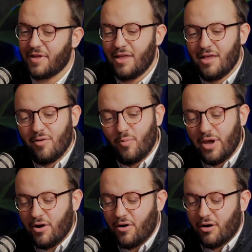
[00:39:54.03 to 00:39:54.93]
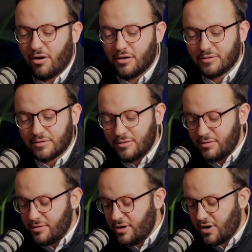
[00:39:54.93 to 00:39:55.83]
We are,
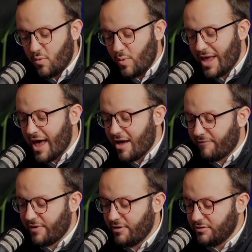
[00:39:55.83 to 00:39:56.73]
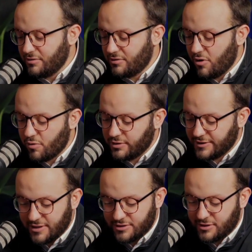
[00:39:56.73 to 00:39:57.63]
we have local
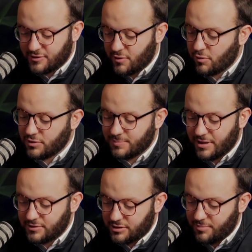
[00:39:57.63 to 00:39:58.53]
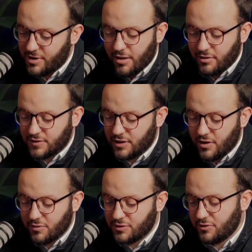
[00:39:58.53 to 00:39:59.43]
decisions, local sponsorship dollars that
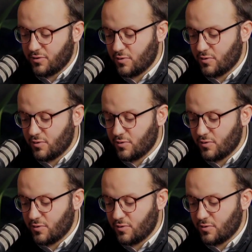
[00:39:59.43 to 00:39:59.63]
go to,